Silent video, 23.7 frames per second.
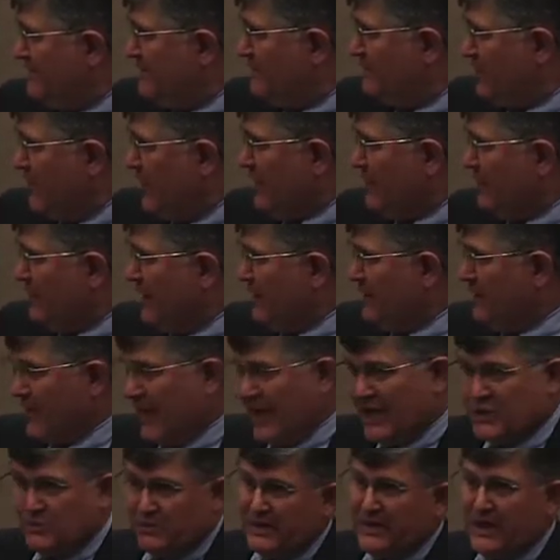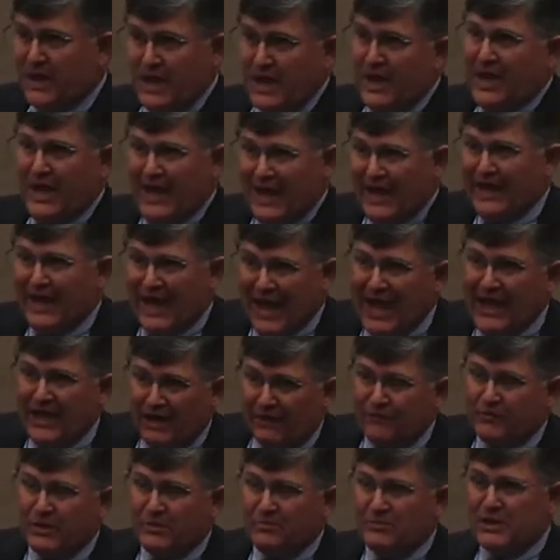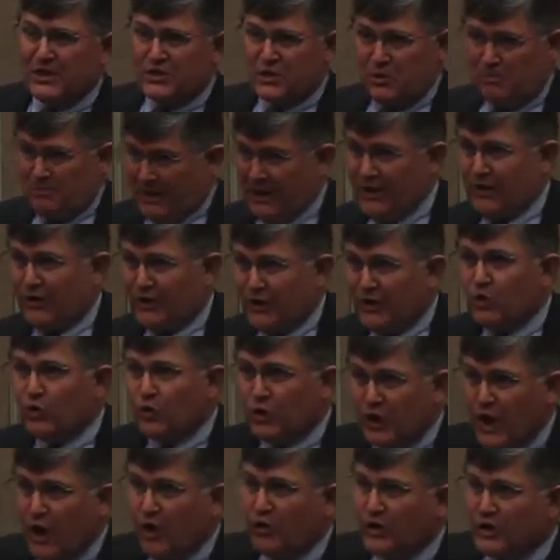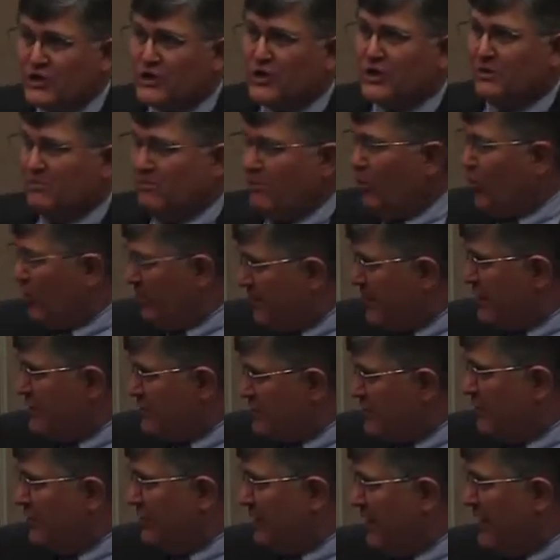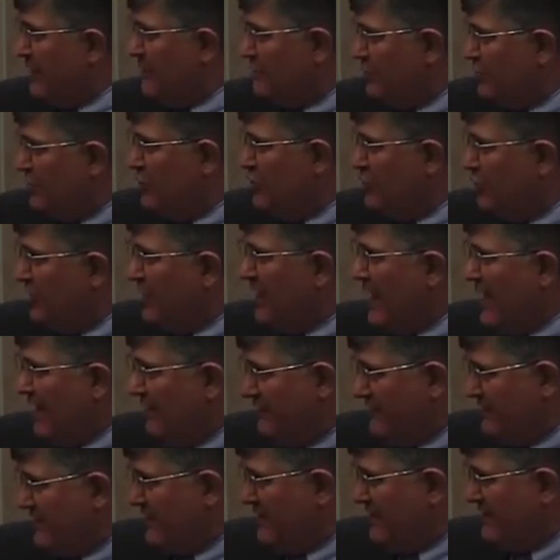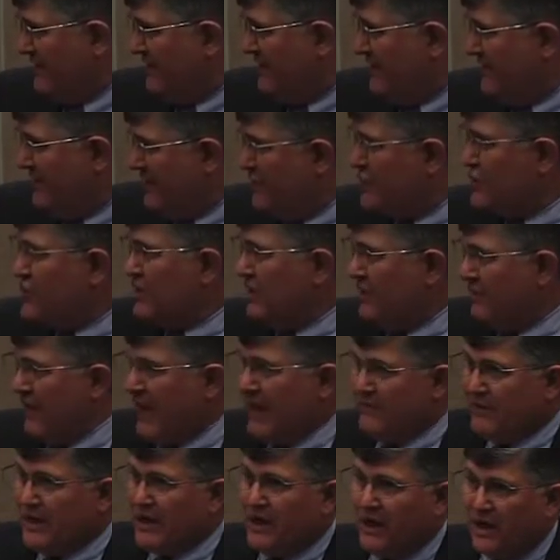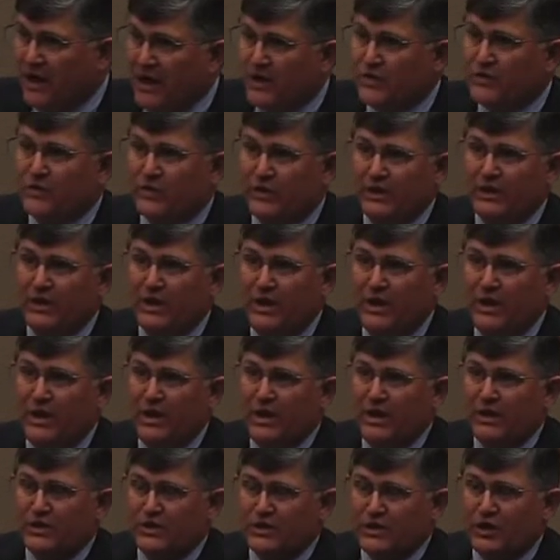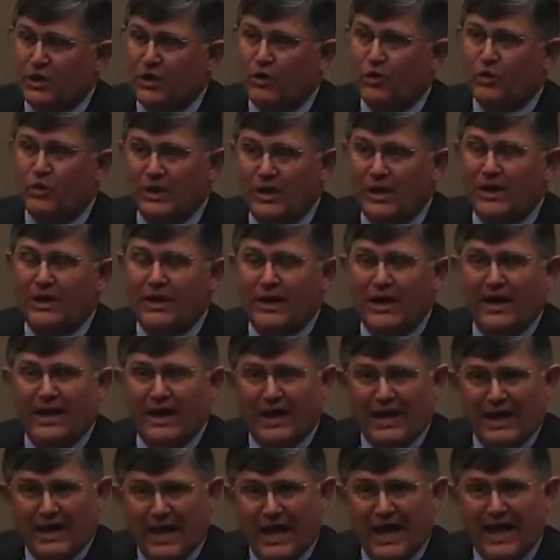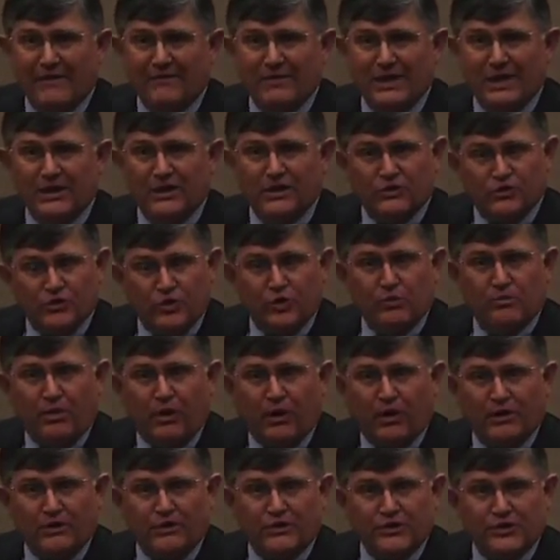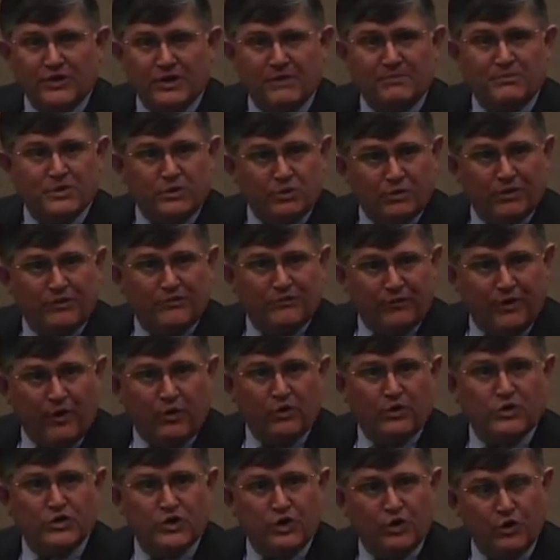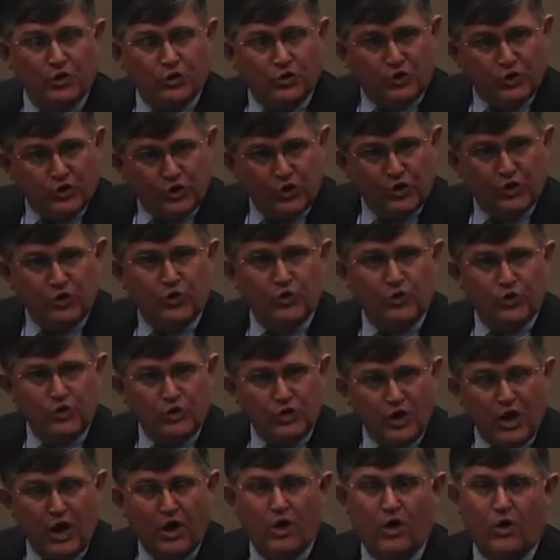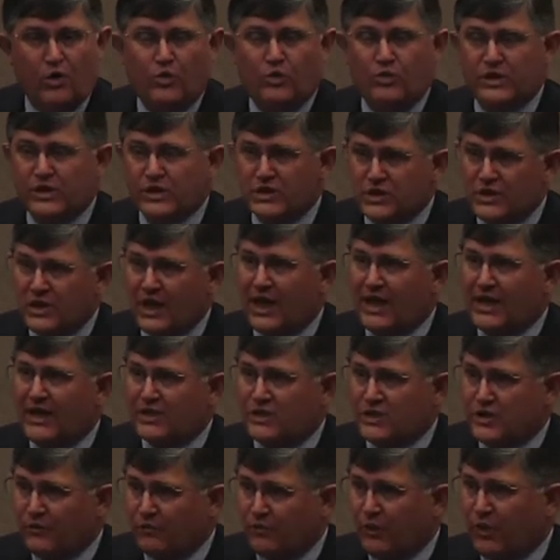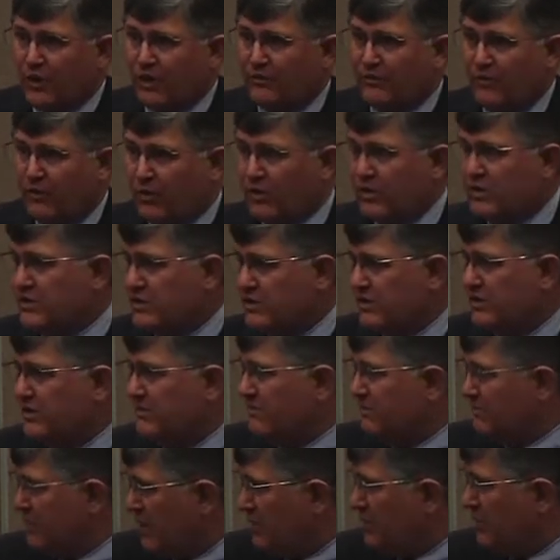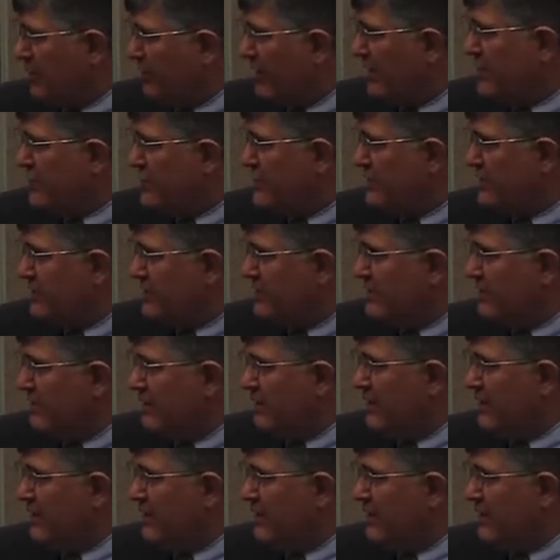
trying to find attachment, and 8 of them disappear, you'll notice it more because you only have 2 left instead of having 100. So having true partnerships with folks who do know the science of workforce preparation